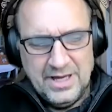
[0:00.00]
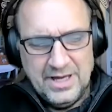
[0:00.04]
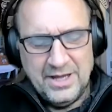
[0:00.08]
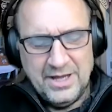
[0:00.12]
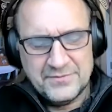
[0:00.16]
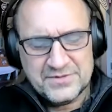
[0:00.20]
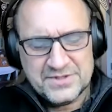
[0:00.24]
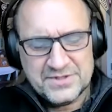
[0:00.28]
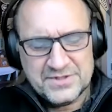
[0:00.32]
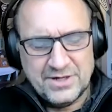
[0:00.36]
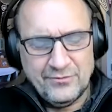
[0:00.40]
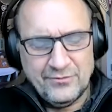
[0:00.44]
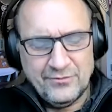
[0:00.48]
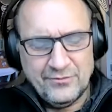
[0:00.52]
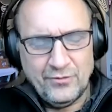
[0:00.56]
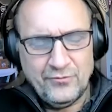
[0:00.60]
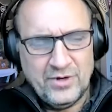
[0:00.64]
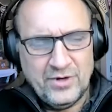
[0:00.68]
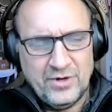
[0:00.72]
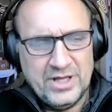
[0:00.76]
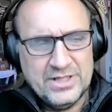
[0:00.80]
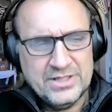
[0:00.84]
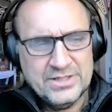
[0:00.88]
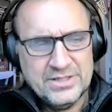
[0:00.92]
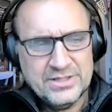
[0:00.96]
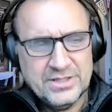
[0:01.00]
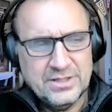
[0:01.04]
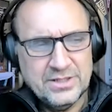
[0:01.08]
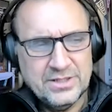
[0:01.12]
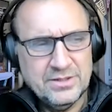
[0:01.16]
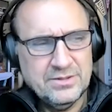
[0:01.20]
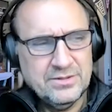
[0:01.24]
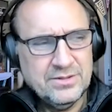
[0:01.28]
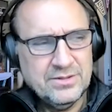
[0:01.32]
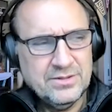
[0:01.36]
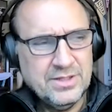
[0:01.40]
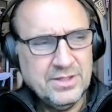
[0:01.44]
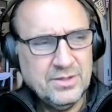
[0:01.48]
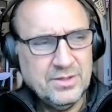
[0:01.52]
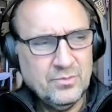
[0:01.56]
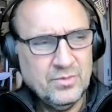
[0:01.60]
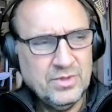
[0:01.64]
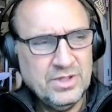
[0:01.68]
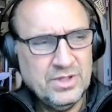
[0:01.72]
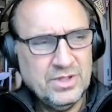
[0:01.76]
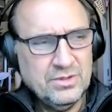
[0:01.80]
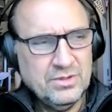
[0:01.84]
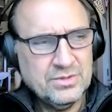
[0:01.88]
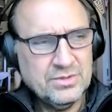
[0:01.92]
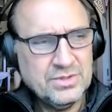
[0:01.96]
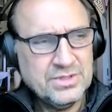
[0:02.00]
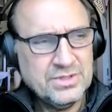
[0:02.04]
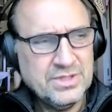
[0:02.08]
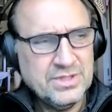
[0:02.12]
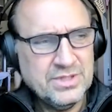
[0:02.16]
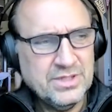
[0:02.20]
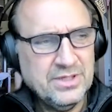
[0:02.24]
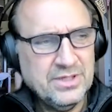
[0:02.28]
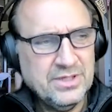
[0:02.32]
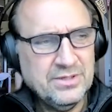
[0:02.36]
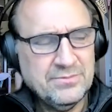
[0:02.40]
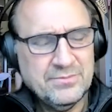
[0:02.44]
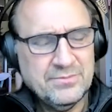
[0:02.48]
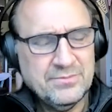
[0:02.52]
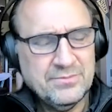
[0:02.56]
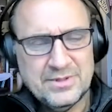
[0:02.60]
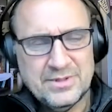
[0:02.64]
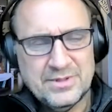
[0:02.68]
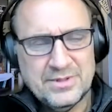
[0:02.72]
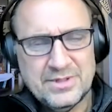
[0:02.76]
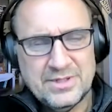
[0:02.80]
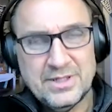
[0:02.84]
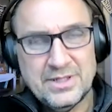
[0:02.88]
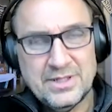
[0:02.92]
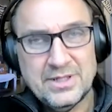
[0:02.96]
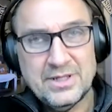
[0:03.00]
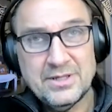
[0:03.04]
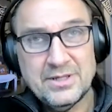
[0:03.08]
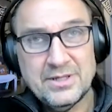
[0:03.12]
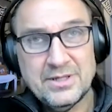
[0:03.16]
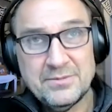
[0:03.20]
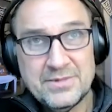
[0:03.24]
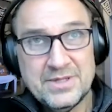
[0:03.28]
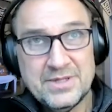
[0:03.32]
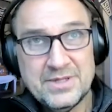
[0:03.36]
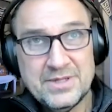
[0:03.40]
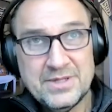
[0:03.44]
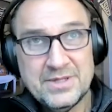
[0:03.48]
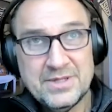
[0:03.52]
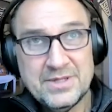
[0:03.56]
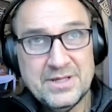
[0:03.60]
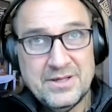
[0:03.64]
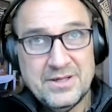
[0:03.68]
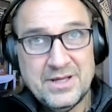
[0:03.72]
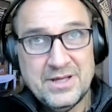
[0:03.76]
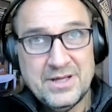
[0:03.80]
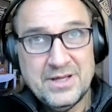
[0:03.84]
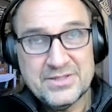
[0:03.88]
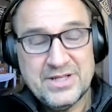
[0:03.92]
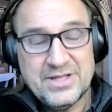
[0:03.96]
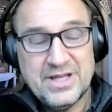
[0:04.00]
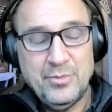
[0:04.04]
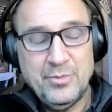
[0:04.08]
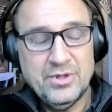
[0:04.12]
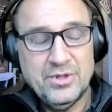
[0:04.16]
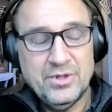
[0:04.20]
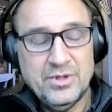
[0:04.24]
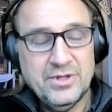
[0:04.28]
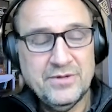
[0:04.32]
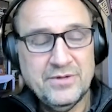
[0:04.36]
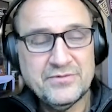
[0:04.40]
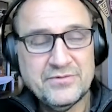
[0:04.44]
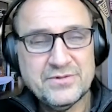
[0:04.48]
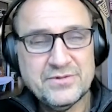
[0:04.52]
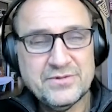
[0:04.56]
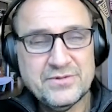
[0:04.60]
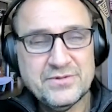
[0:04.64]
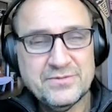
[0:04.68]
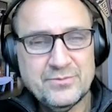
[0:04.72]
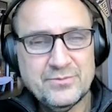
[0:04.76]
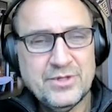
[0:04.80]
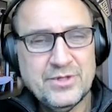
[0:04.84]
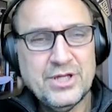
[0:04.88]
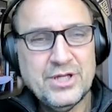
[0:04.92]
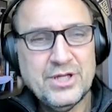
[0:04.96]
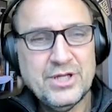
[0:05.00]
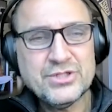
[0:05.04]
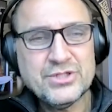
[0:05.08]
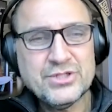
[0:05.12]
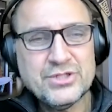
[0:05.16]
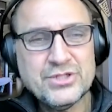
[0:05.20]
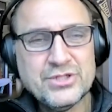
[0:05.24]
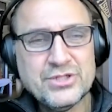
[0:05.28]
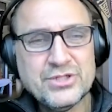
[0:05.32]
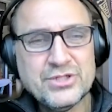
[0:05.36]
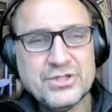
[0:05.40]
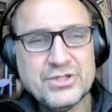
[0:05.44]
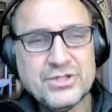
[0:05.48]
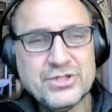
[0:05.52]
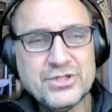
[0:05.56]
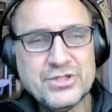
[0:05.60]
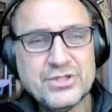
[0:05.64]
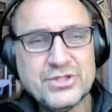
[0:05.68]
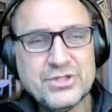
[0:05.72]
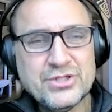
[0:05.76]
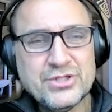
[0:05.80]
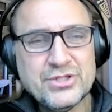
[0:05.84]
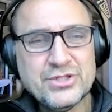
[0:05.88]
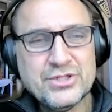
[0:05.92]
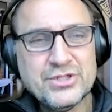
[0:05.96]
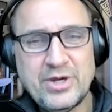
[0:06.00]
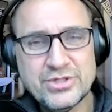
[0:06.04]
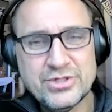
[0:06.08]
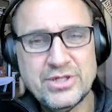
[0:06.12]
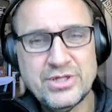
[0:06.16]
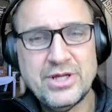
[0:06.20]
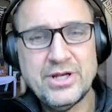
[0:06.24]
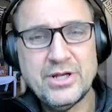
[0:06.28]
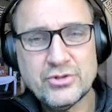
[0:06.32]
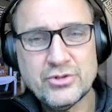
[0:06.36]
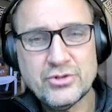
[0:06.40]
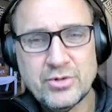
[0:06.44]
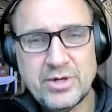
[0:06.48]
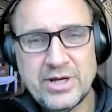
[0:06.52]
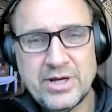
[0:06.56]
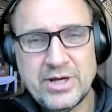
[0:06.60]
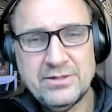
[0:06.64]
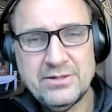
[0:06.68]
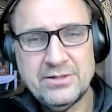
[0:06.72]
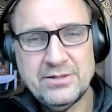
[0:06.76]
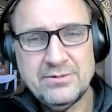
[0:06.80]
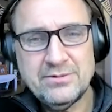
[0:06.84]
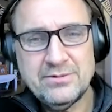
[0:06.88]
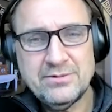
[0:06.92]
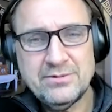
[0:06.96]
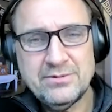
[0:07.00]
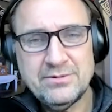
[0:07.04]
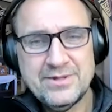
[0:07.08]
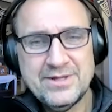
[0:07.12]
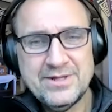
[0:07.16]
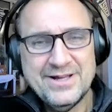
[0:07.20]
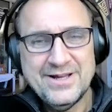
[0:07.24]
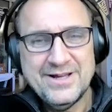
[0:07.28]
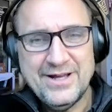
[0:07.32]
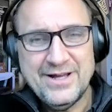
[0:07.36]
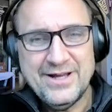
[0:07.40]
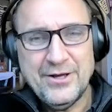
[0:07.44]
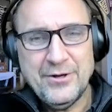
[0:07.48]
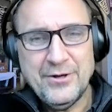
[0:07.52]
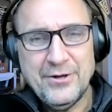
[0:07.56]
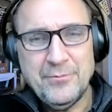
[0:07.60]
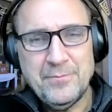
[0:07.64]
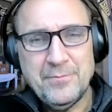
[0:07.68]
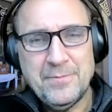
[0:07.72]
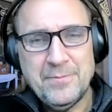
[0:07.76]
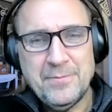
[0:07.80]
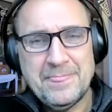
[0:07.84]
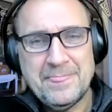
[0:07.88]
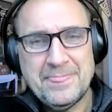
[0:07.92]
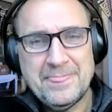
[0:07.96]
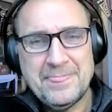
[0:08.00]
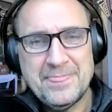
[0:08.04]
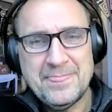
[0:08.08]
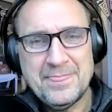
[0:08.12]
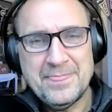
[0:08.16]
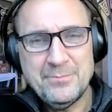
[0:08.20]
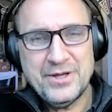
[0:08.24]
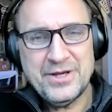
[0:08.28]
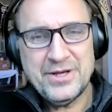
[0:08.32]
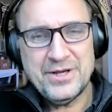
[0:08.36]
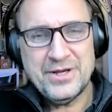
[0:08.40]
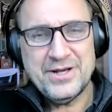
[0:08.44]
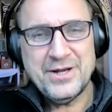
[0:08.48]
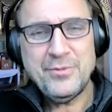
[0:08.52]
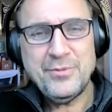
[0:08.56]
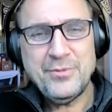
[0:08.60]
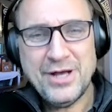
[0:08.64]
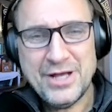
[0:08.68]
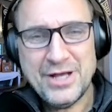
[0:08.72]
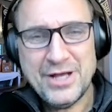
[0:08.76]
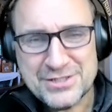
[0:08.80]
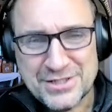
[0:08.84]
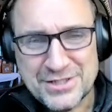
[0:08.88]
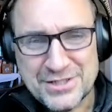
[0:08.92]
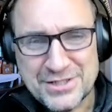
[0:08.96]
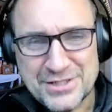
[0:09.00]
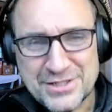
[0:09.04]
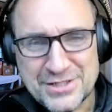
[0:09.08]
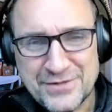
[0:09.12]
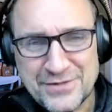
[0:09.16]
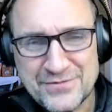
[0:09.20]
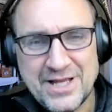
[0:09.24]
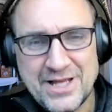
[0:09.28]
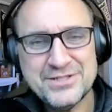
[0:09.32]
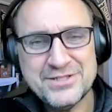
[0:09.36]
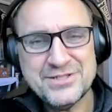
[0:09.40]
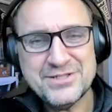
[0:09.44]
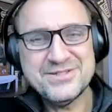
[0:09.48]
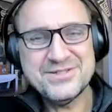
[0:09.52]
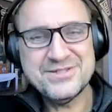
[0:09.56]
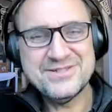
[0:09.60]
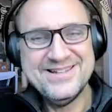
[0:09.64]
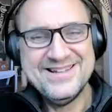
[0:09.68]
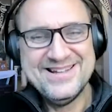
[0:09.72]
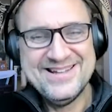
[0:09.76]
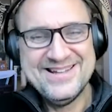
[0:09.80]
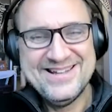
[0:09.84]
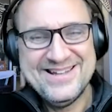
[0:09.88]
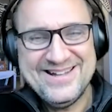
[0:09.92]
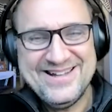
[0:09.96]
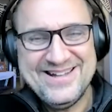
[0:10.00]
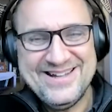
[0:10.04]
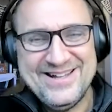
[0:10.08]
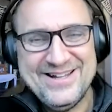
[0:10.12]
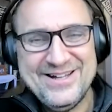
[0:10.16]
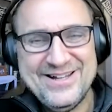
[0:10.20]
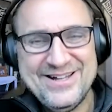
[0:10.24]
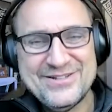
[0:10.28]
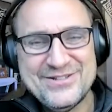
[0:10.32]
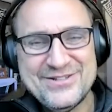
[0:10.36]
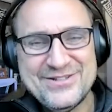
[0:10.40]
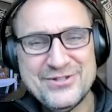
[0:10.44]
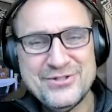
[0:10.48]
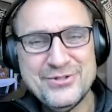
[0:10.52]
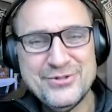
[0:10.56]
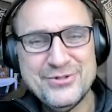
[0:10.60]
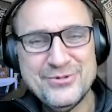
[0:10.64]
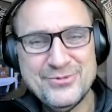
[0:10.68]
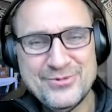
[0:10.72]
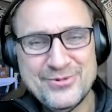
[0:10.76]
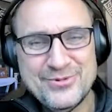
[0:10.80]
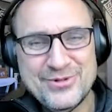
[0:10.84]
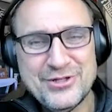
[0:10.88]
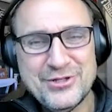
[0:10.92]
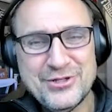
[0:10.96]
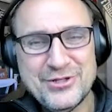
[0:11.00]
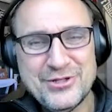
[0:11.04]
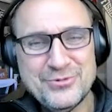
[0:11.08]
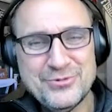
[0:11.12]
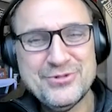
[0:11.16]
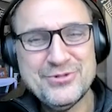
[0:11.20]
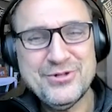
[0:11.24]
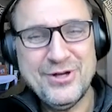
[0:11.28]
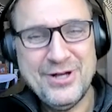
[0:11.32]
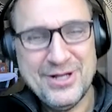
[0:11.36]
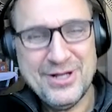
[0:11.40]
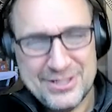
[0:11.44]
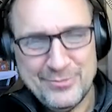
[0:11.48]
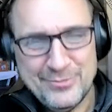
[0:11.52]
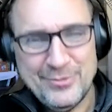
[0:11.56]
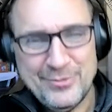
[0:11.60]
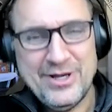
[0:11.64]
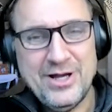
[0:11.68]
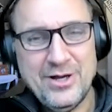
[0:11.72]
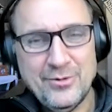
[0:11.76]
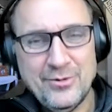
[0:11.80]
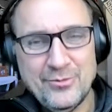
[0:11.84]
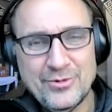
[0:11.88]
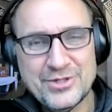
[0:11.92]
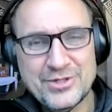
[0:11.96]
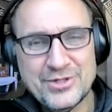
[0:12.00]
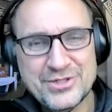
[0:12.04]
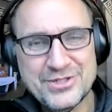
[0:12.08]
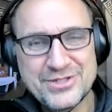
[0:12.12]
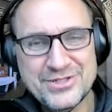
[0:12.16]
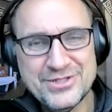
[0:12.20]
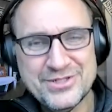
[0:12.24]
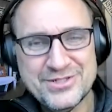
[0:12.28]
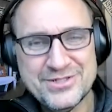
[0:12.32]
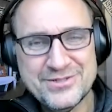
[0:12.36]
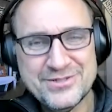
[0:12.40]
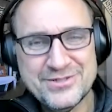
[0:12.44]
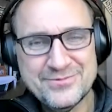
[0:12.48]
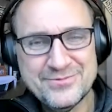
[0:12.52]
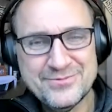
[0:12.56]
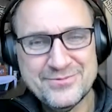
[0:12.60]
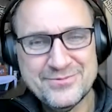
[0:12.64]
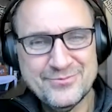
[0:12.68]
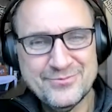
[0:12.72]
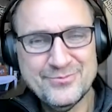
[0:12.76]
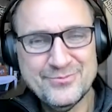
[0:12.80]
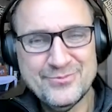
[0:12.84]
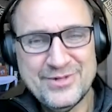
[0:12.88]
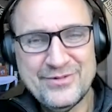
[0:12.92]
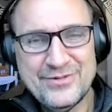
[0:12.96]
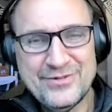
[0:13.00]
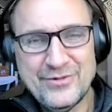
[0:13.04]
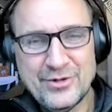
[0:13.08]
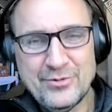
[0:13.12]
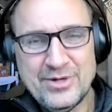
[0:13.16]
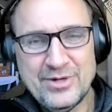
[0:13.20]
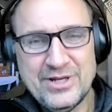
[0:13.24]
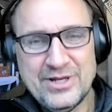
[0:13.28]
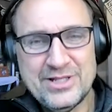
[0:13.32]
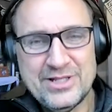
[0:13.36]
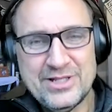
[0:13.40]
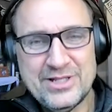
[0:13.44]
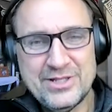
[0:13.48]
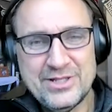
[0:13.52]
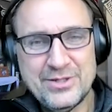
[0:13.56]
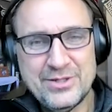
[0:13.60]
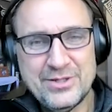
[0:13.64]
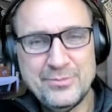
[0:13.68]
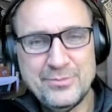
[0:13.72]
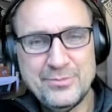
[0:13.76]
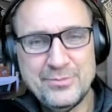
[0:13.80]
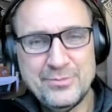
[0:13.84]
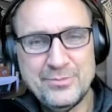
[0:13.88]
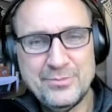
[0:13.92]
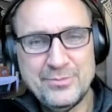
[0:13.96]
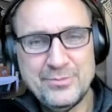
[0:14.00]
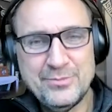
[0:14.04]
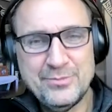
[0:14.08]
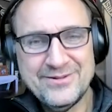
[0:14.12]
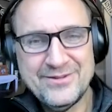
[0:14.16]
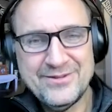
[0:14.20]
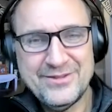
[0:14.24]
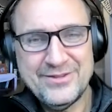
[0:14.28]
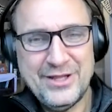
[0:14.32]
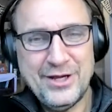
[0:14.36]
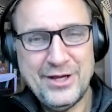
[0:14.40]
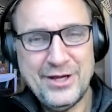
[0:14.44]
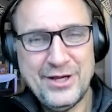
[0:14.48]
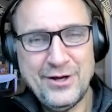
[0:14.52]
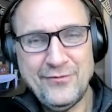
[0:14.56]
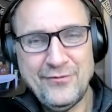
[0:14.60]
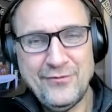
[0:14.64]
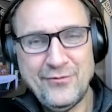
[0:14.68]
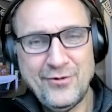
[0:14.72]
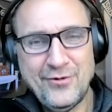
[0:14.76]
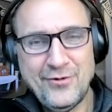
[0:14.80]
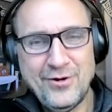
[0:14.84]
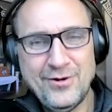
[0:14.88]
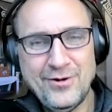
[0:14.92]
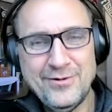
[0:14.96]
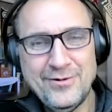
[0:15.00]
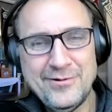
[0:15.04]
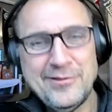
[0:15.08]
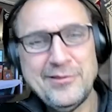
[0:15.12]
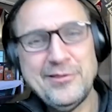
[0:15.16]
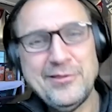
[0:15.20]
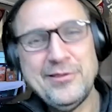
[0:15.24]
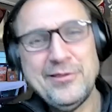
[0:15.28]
I have several friends, and we use the example of Hitchcock's movie Strangers on a Train, but in a positive sense, to do what you talked about, which is we've agreed to be there for